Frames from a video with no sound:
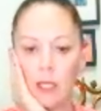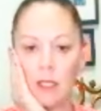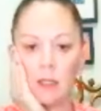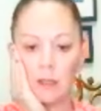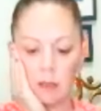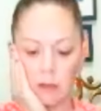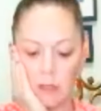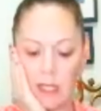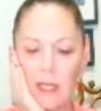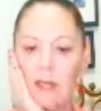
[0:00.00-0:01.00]
the
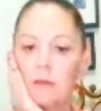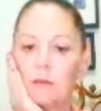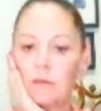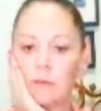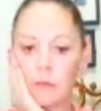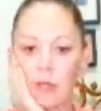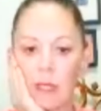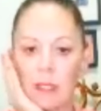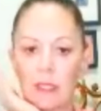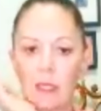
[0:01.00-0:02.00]
knee
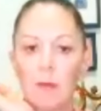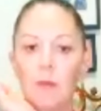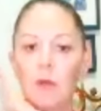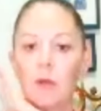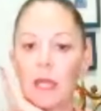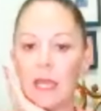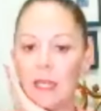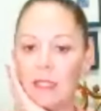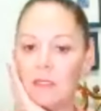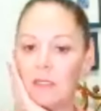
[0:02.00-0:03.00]
and then cup your
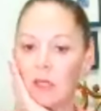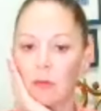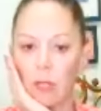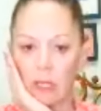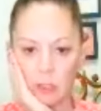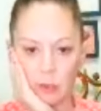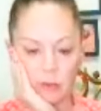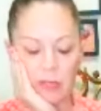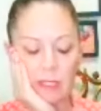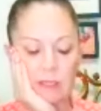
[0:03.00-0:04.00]
hand around your
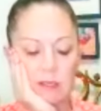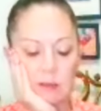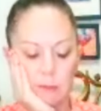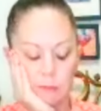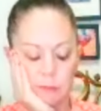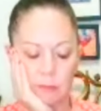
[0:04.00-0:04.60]
face.